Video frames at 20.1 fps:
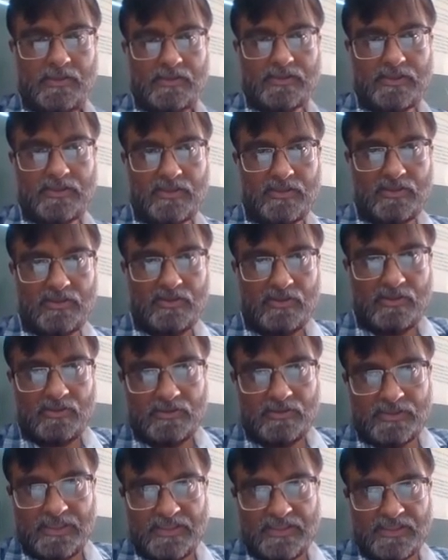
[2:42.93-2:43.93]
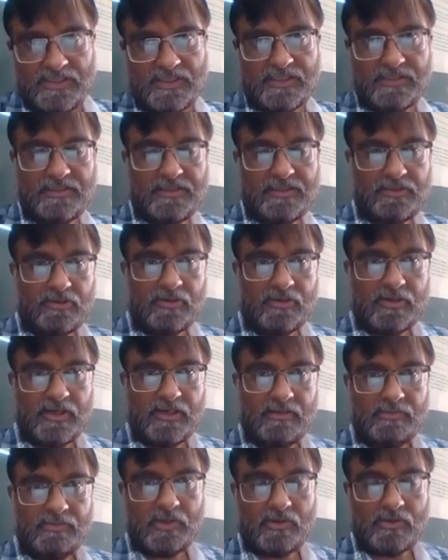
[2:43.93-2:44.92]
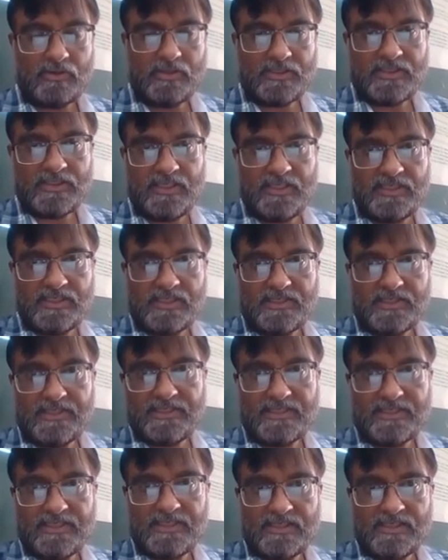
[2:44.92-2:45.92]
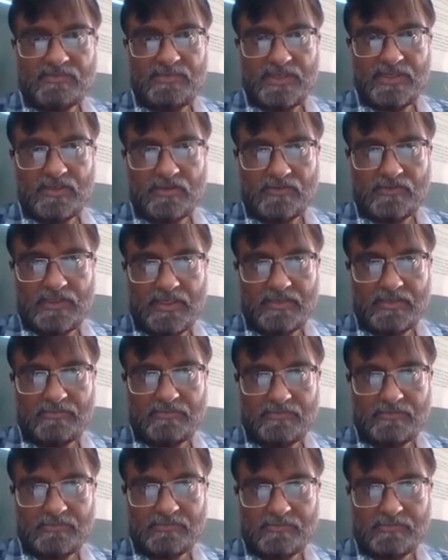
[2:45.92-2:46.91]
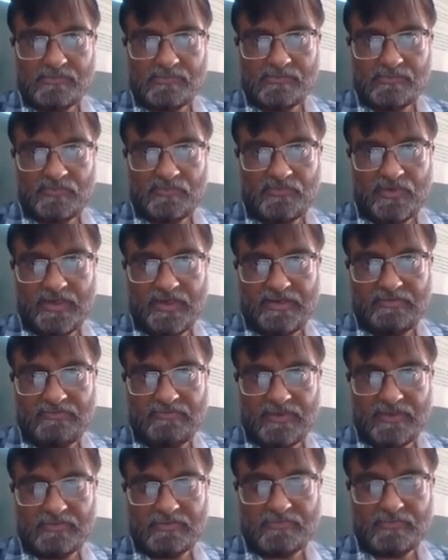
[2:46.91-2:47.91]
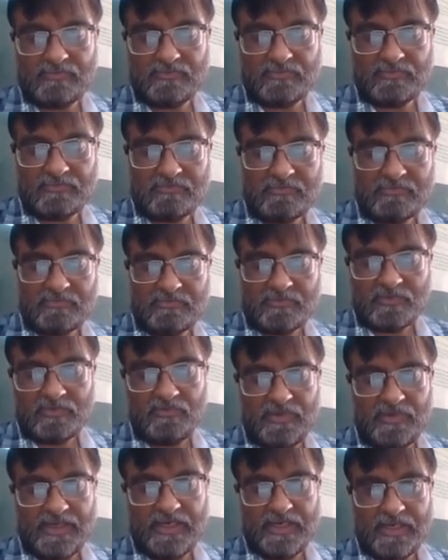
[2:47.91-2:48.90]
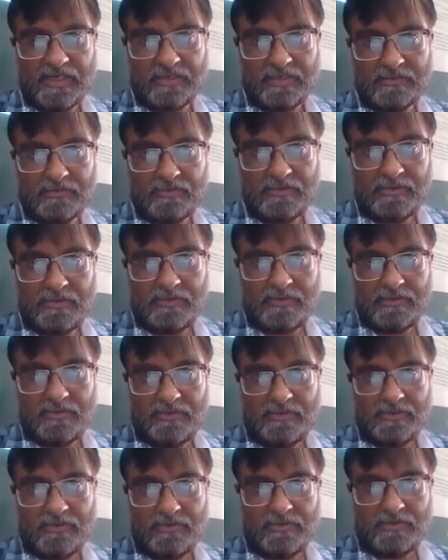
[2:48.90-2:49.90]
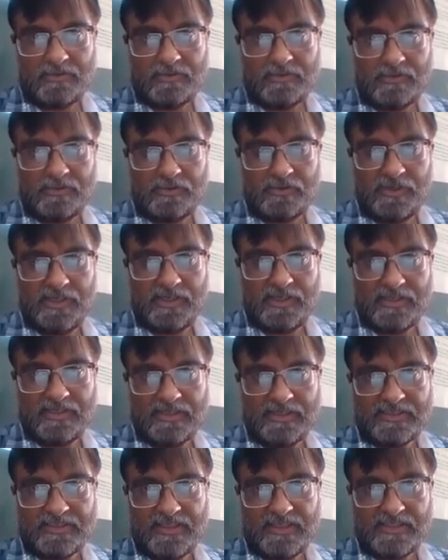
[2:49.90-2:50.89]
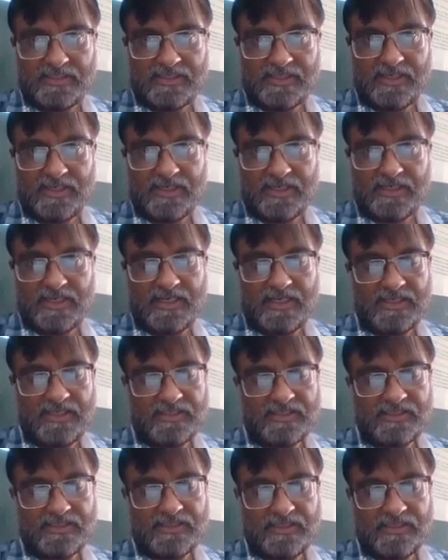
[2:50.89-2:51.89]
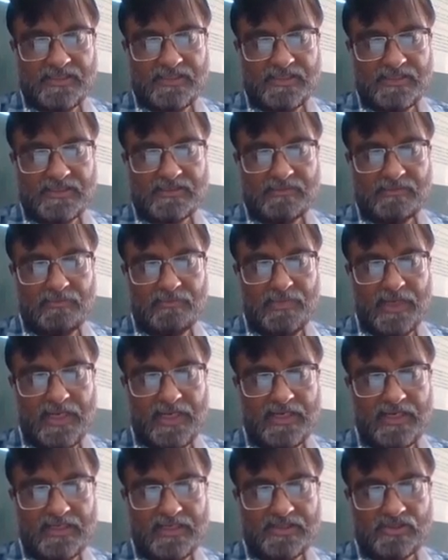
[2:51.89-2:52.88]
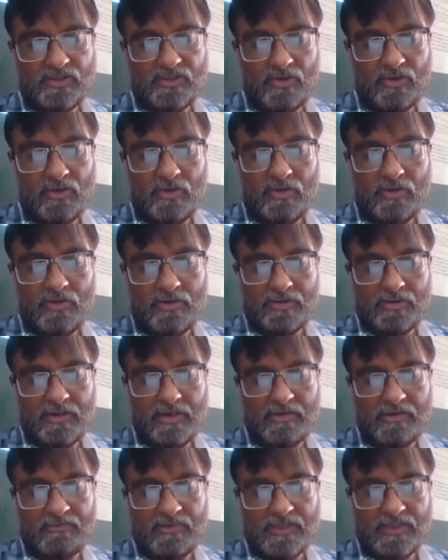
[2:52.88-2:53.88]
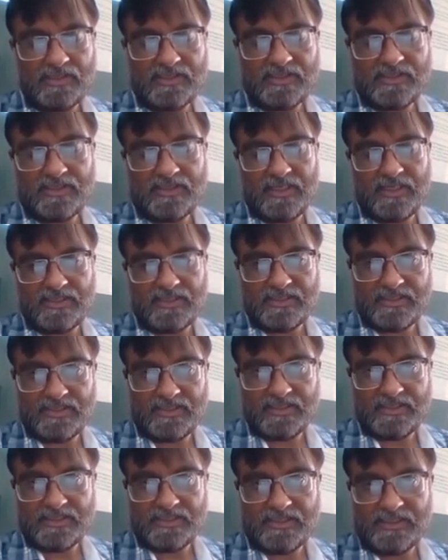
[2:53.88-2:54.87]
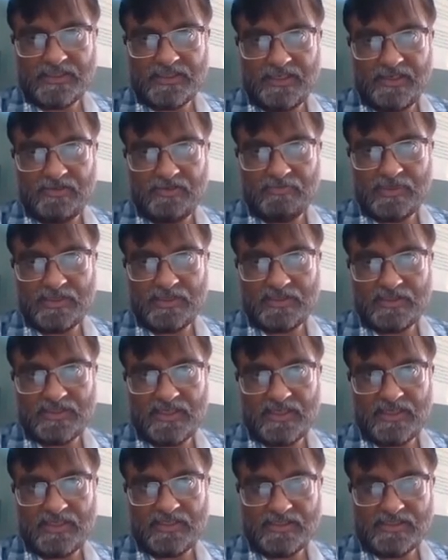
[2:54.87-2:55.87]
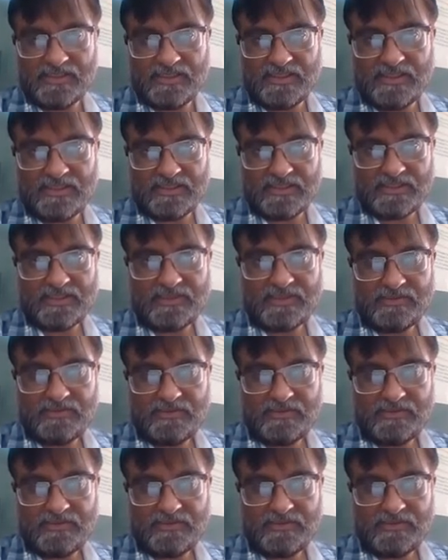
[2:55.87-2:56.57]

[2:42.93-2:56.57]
So sensory, talking about the sensory assessment of the flavor, we are doing the sensory analysis based on our senses, human senses.